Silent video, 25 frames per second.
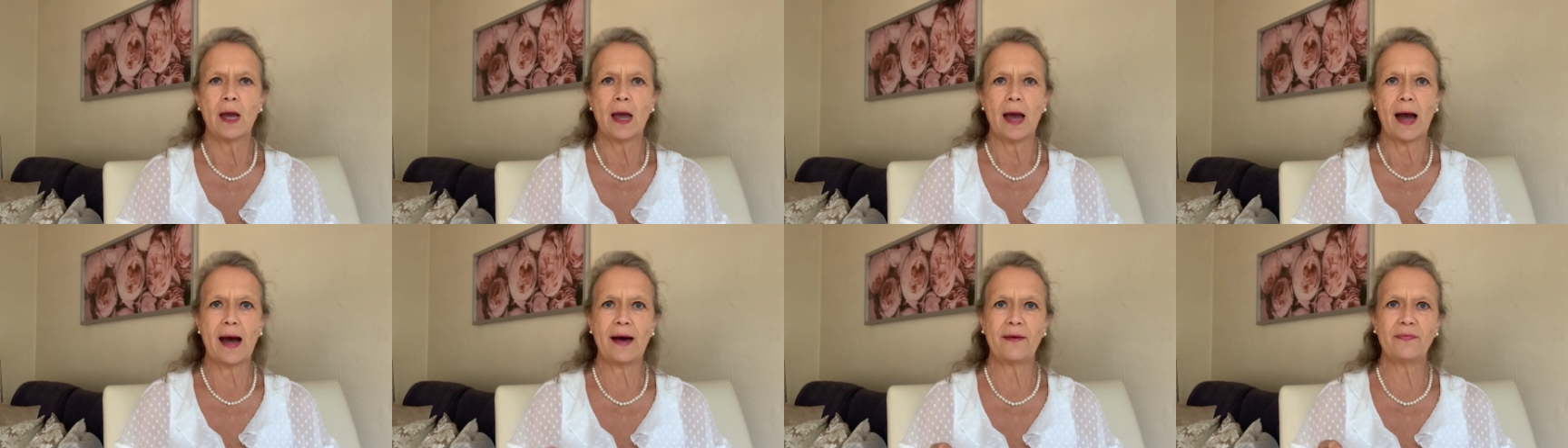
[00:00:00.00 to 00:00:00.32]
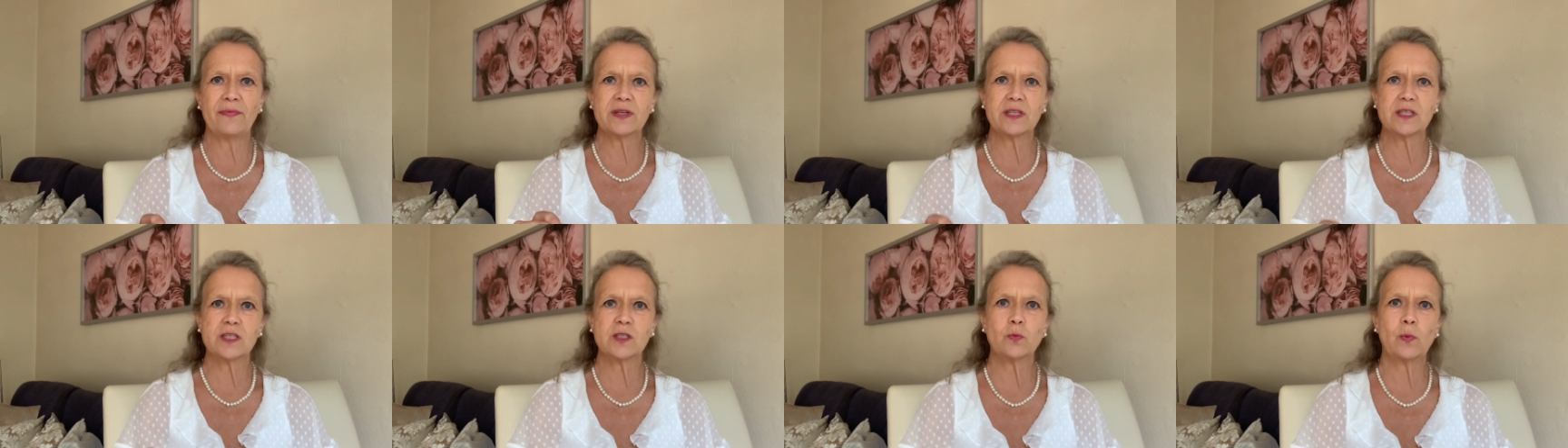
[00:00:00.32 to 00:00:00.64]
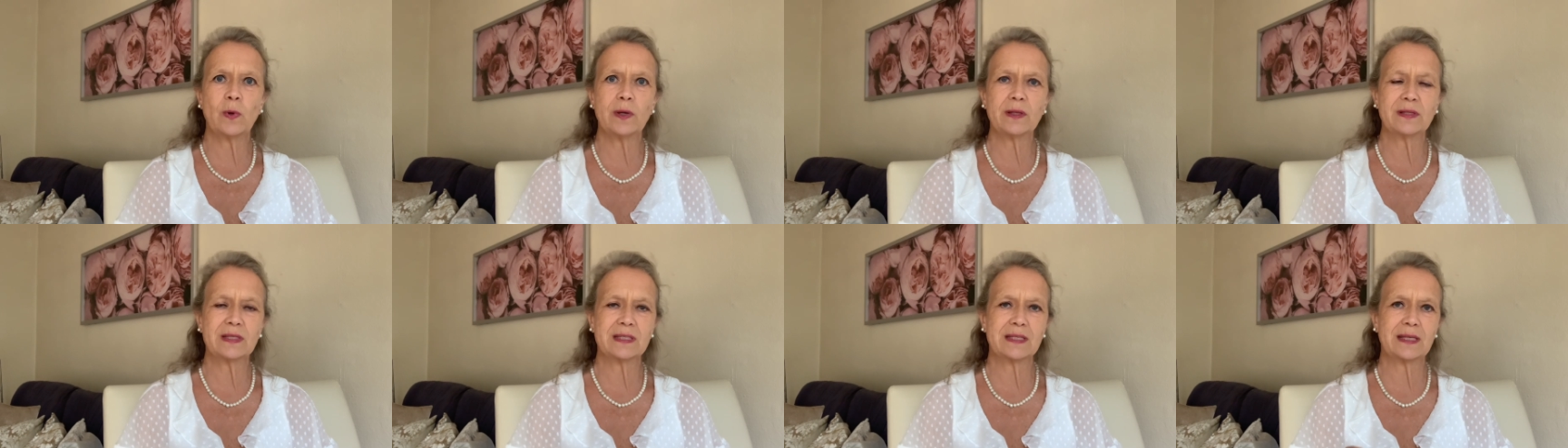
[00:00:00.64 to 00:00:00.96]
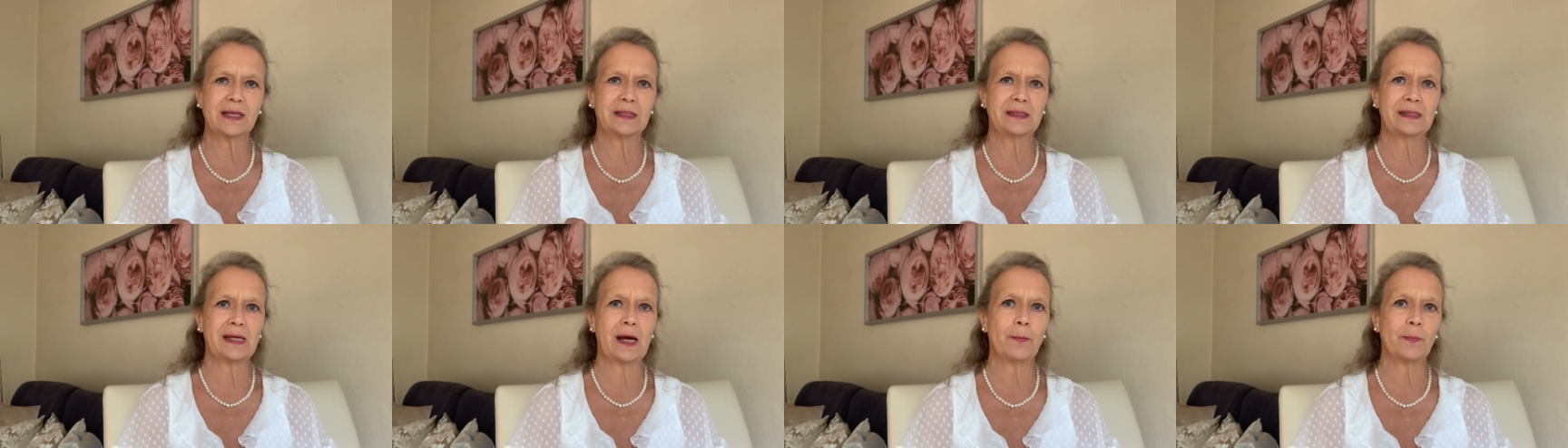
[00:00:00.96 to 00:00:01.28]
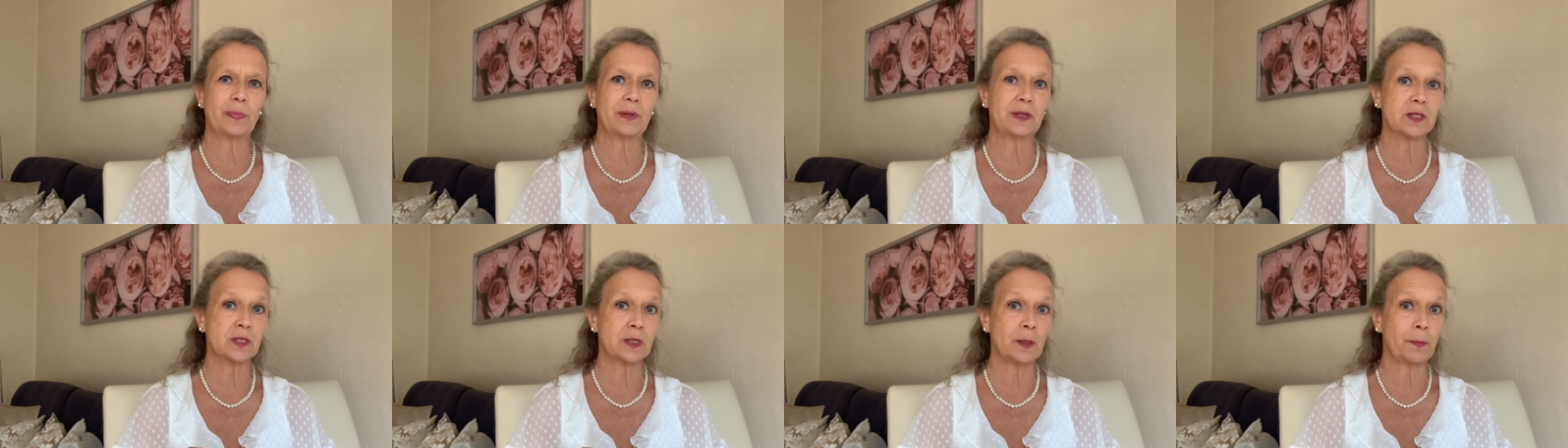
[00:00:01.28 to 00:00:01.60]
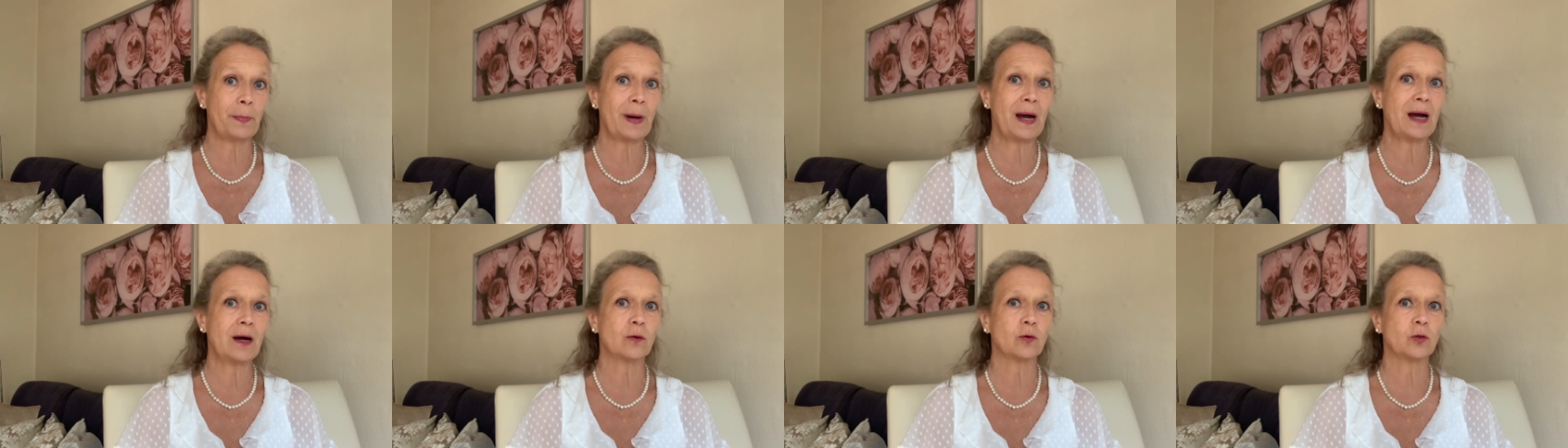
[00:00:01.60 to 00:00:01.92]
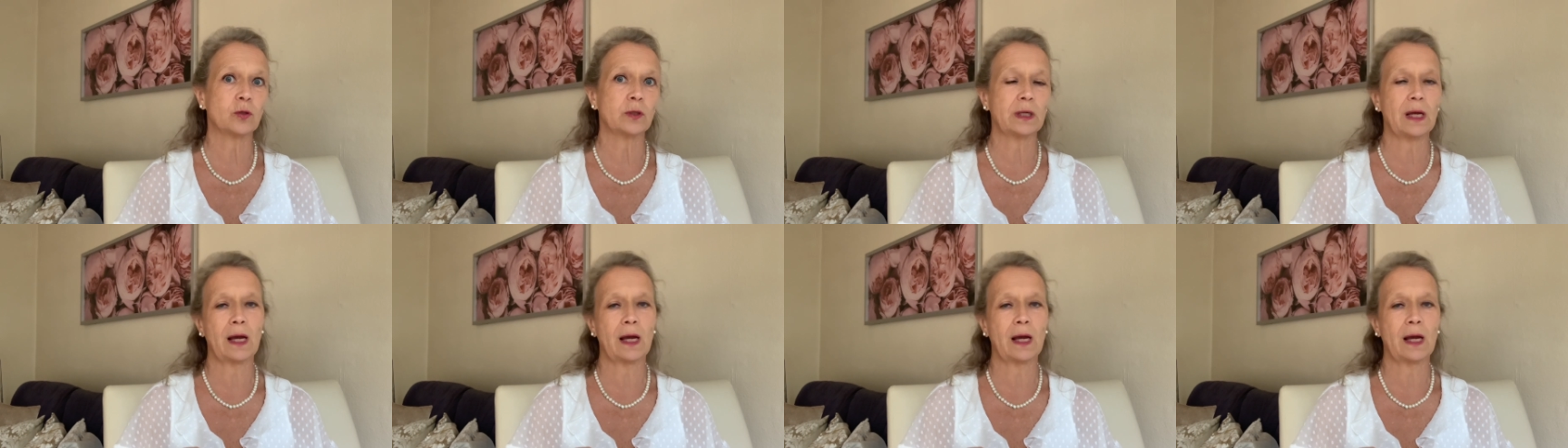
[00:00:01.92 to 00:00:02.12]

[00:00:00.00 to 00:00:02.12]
And this is what this example is about.